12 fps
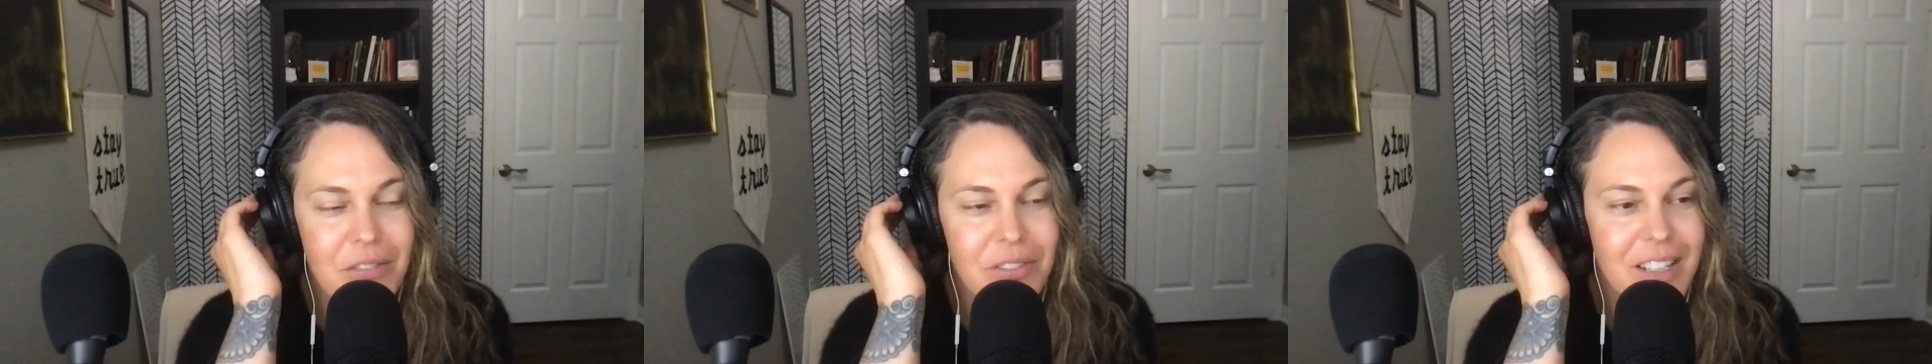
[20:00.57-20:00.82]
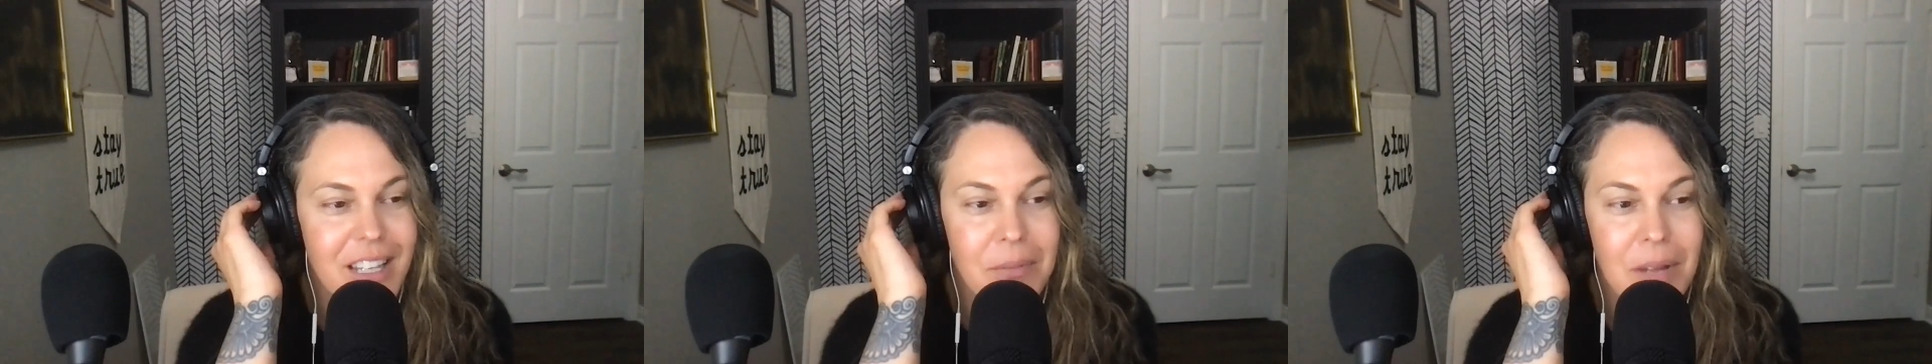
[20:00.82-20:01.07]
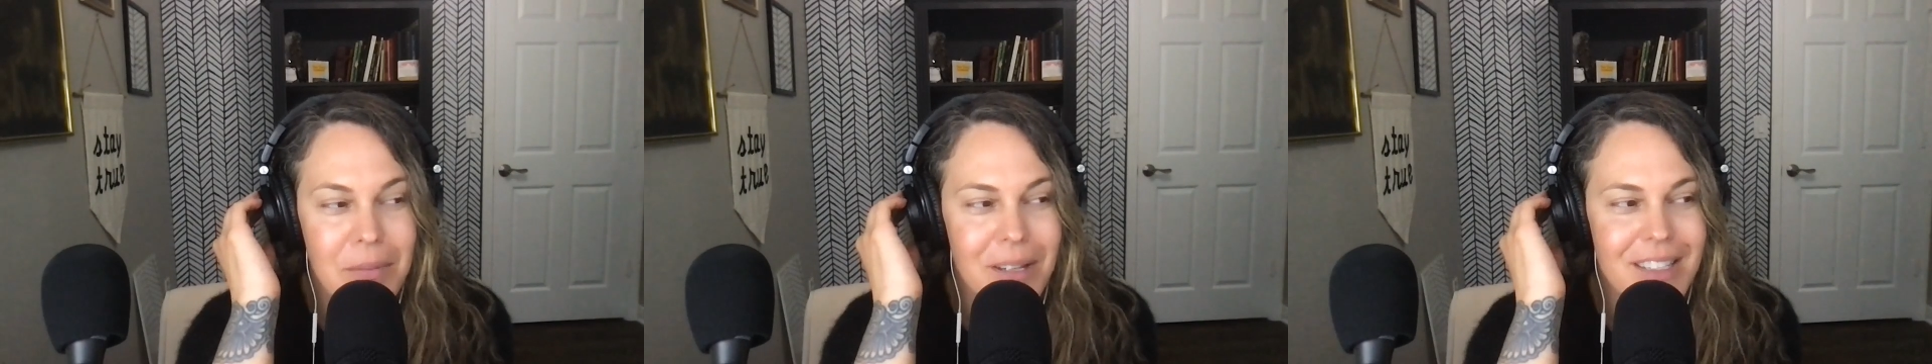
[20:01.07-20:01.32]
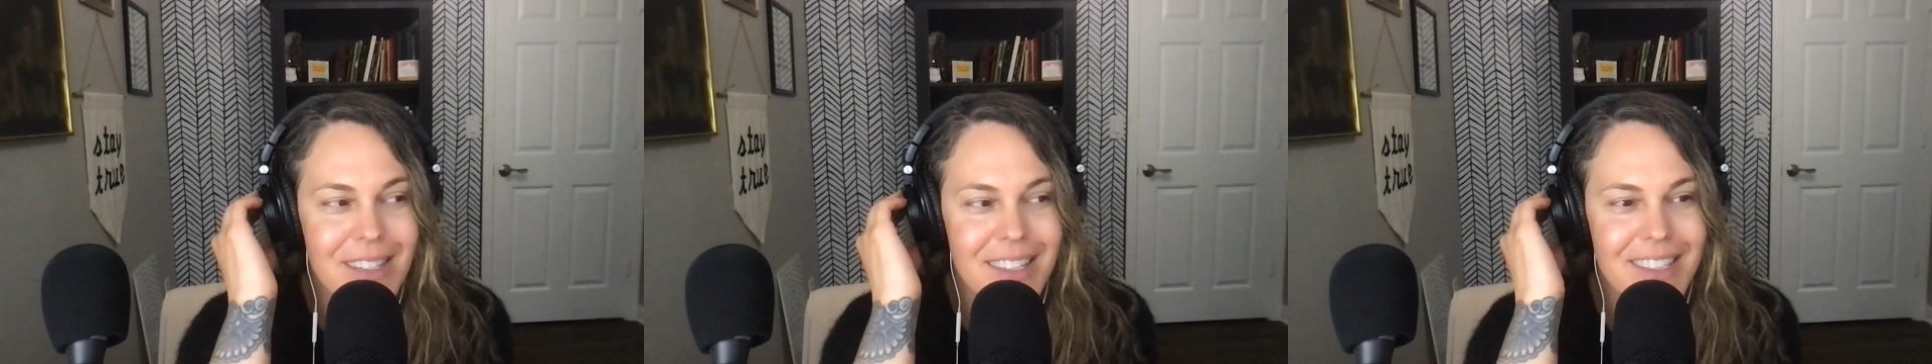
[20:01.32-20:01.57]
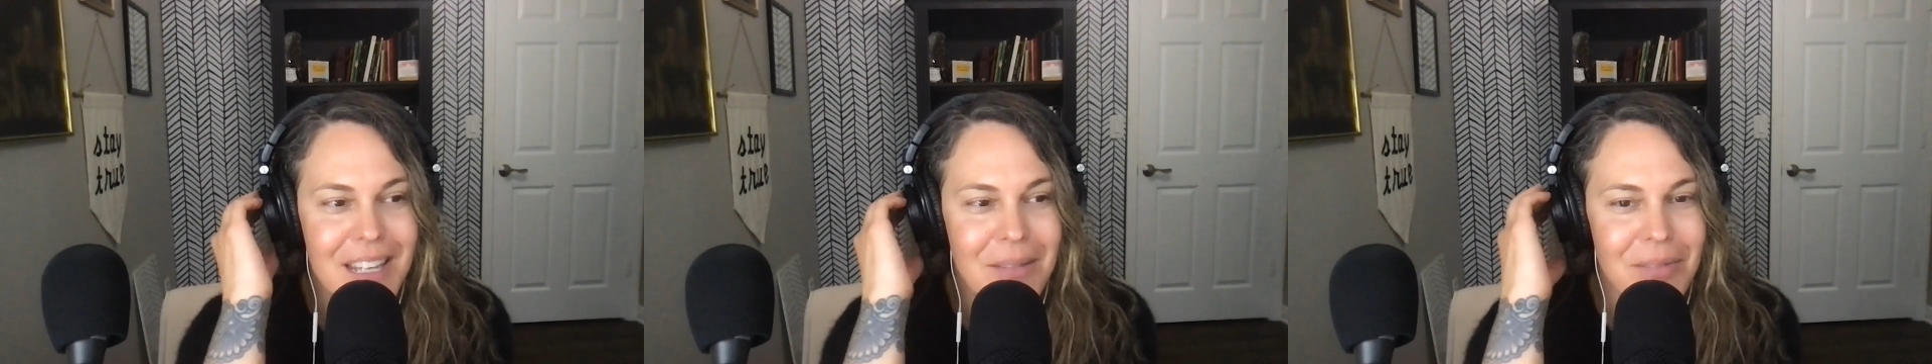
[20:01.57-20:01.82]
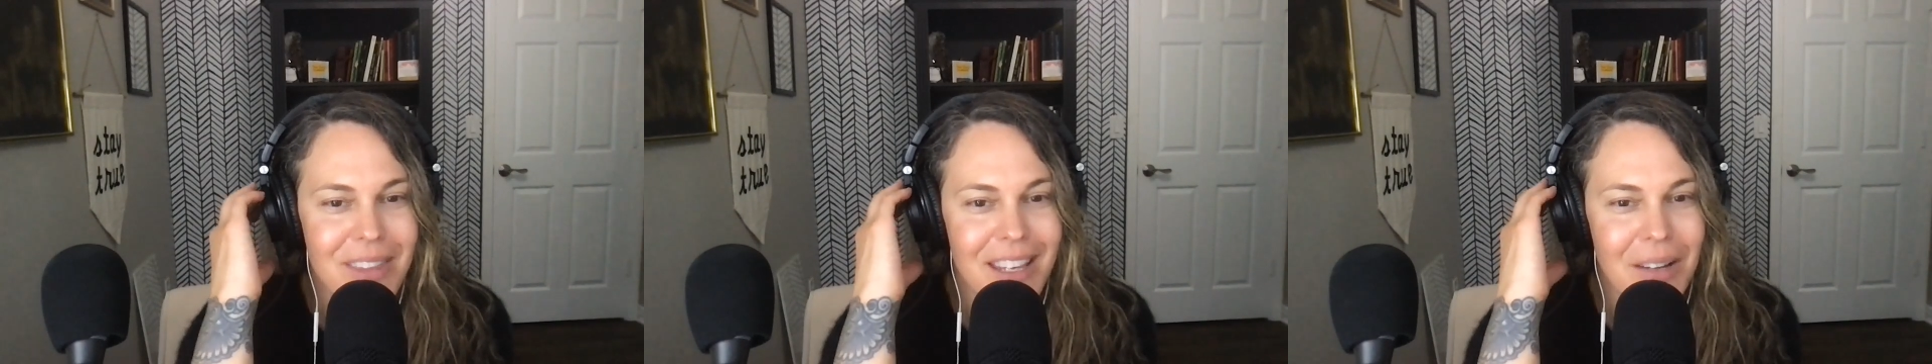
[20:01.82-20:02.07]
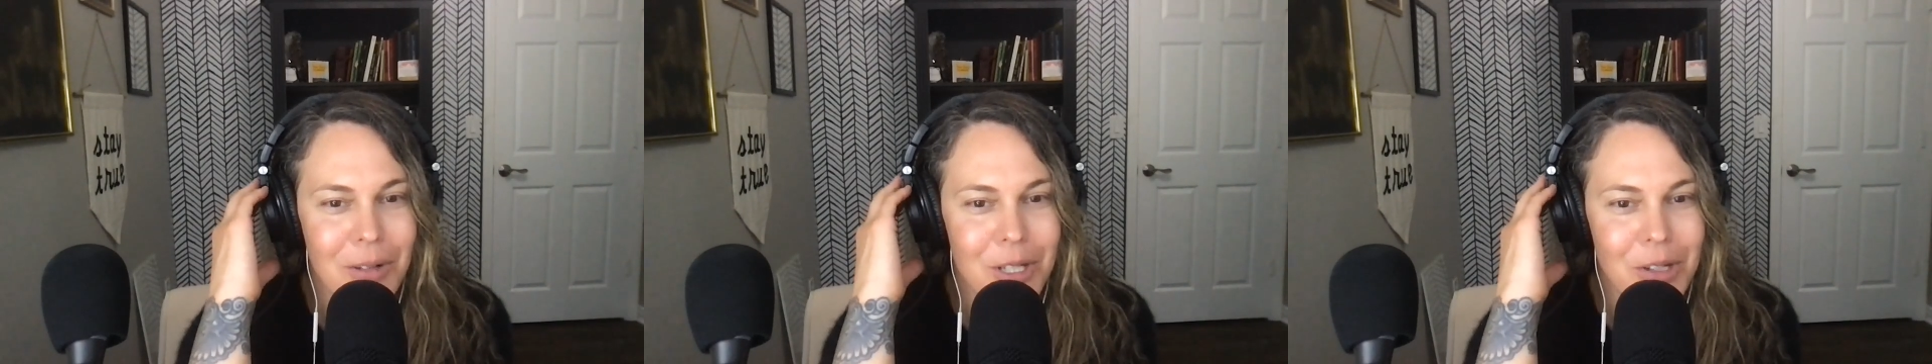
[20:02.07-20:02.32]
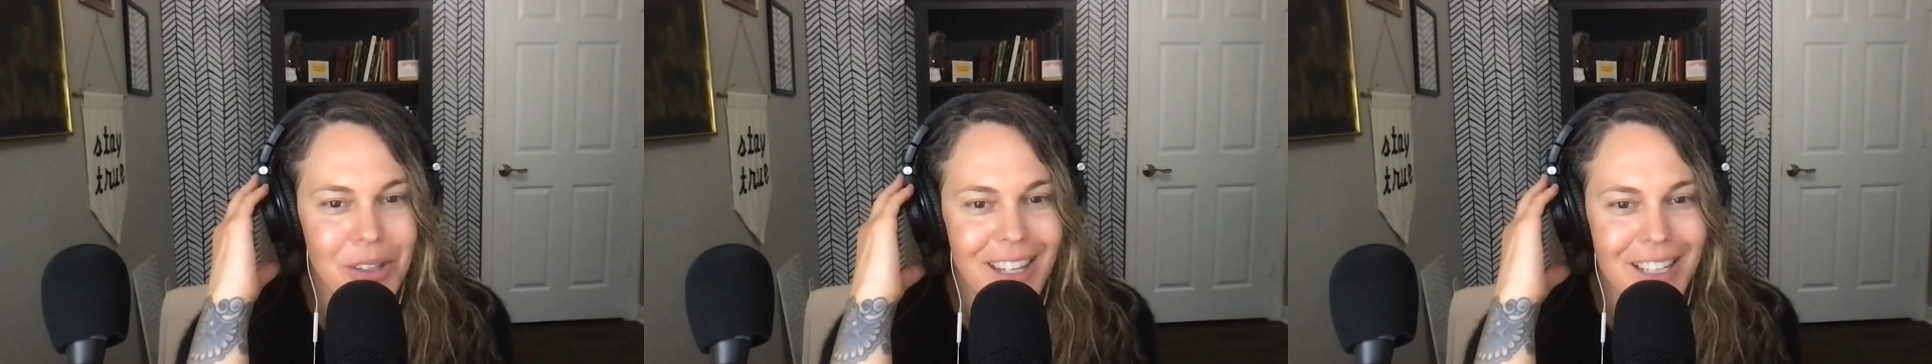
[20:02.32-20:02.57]
And again, maybe it's in the same thing when
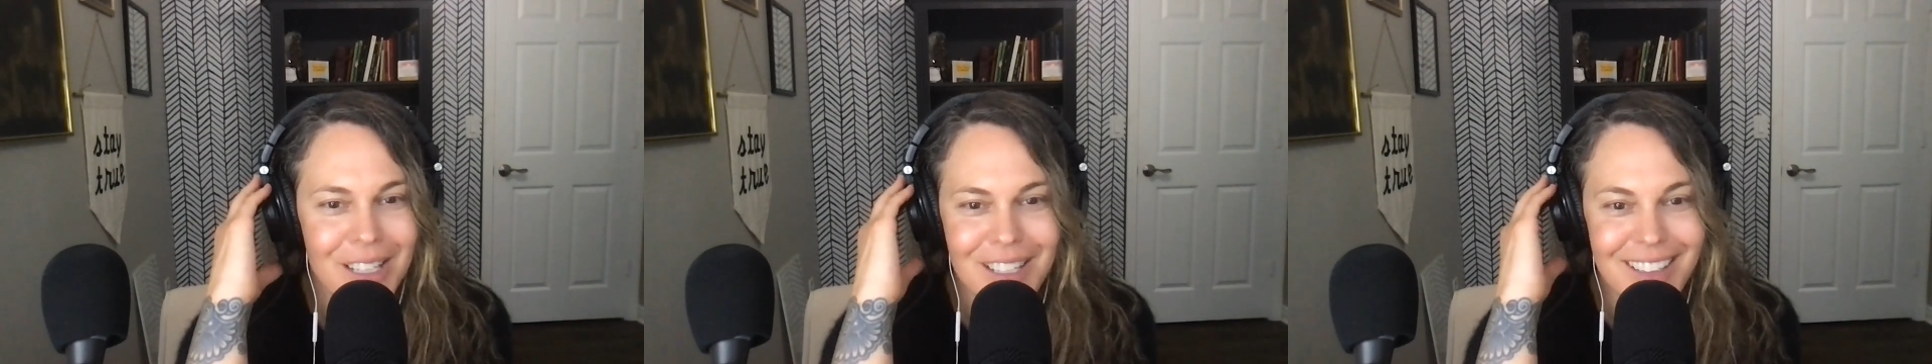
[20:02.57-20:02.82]
you're like